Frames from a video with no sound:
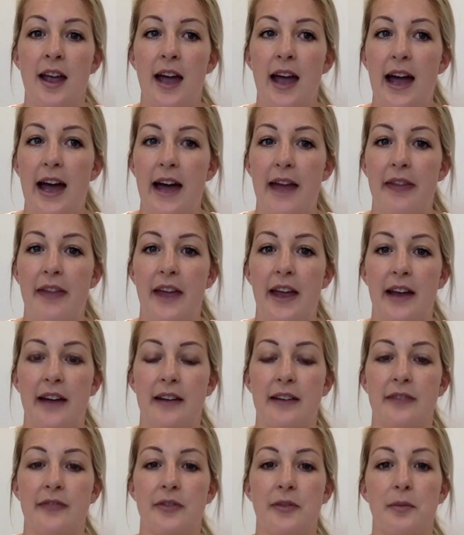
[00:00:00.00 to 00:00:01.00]
And
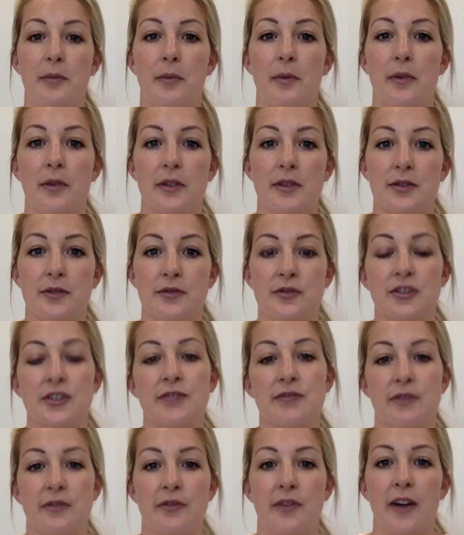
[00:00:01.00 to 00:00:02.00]
then from
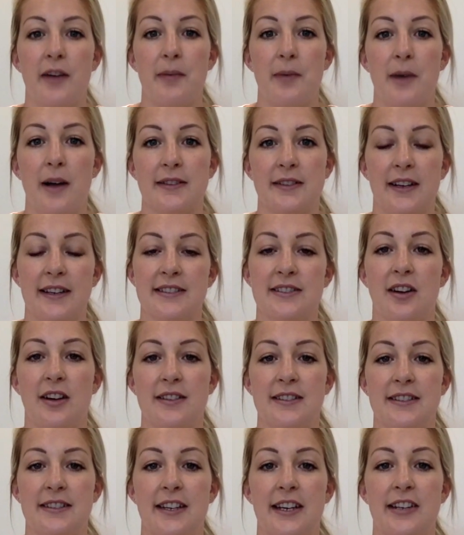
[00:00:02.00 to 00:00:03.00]
5 months, I
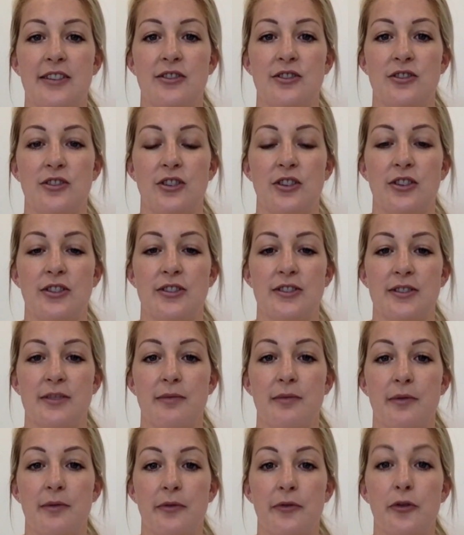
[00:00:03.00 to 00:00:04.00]
started to introduce
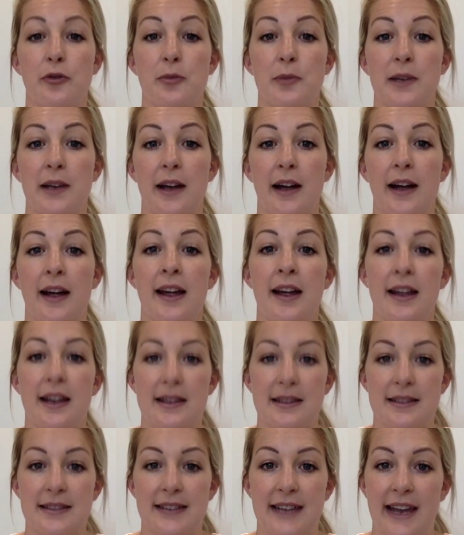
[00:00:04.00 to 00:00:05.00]
some formula
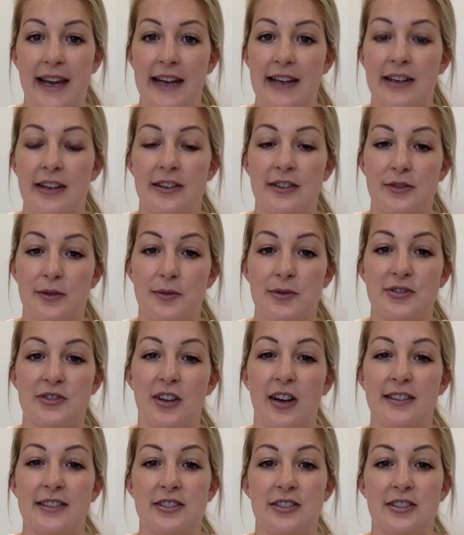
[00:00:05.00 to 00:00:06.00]
in the day and
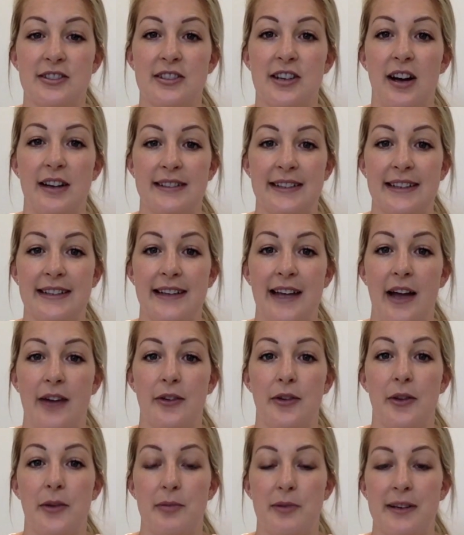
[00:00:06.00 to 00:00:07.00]
started just cutting down
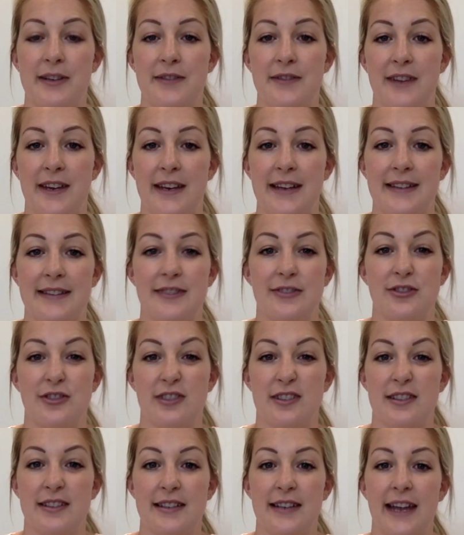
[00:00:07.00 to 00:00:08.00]
on the breastfeeds
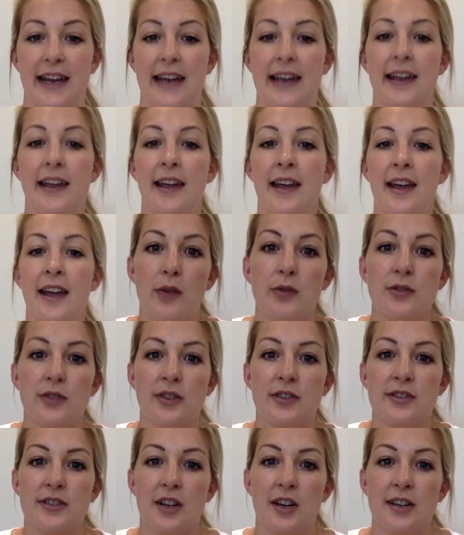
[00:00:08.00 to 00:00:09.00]
during the day. I
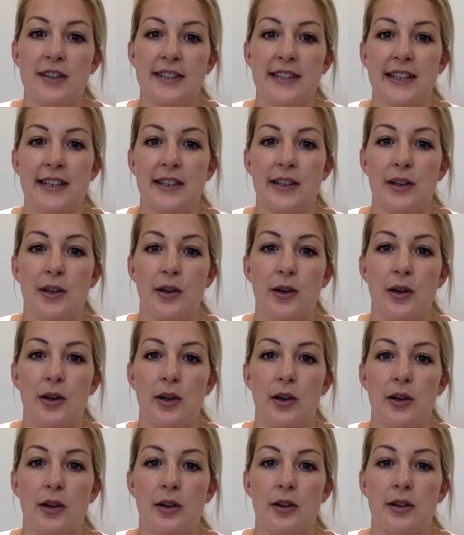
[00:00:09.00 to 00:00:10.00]
also started
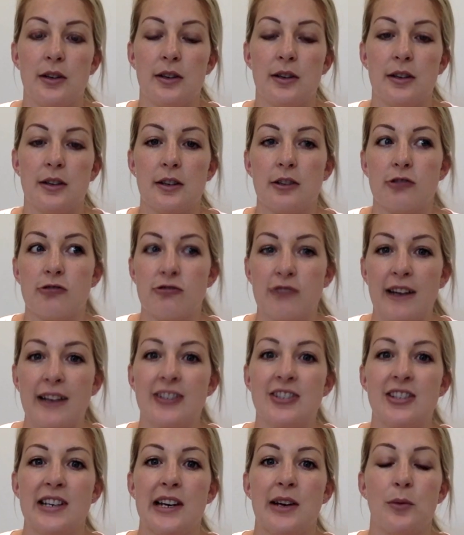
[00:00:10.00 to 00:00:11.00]

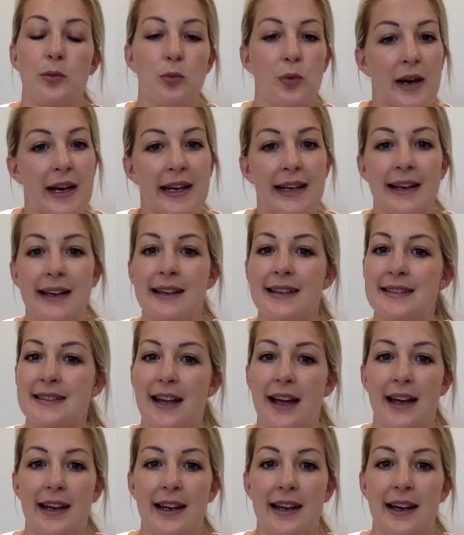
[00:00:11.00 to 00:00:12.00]
gradually weaning
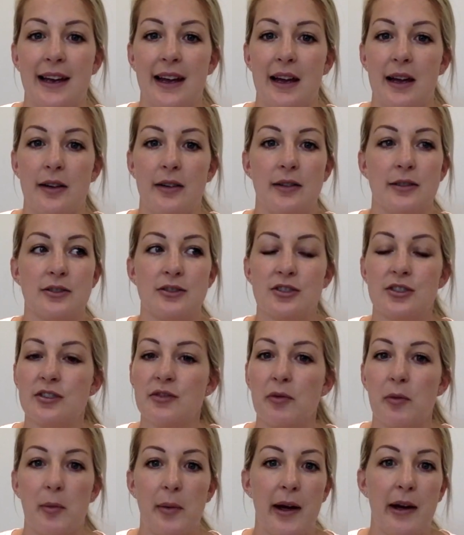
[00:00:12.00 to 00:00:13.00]
Stanley at
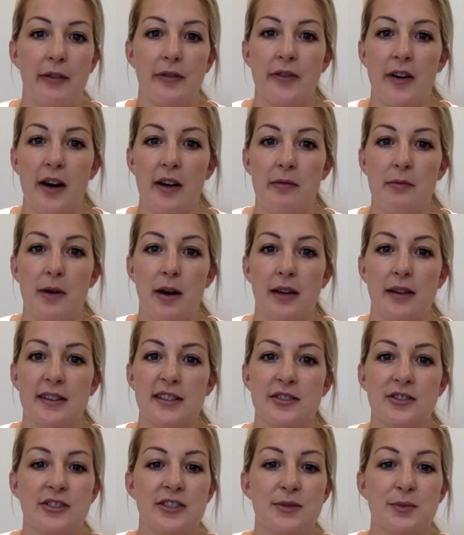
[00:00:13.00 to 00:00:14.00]
just from about 5
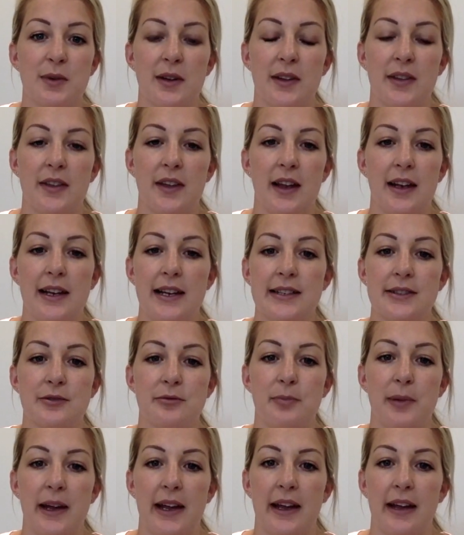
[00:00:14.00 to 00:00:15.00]
months, just with a little
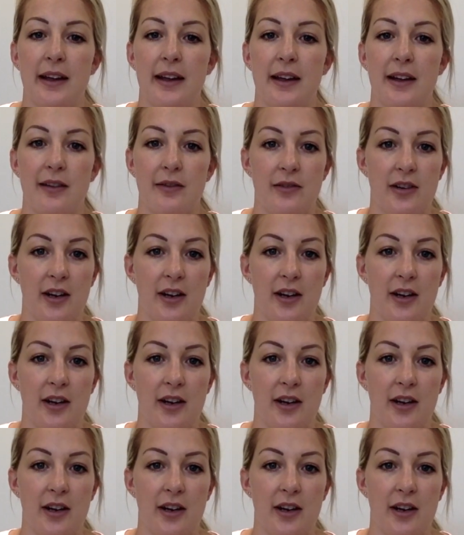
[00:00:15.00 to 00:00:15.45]
bit of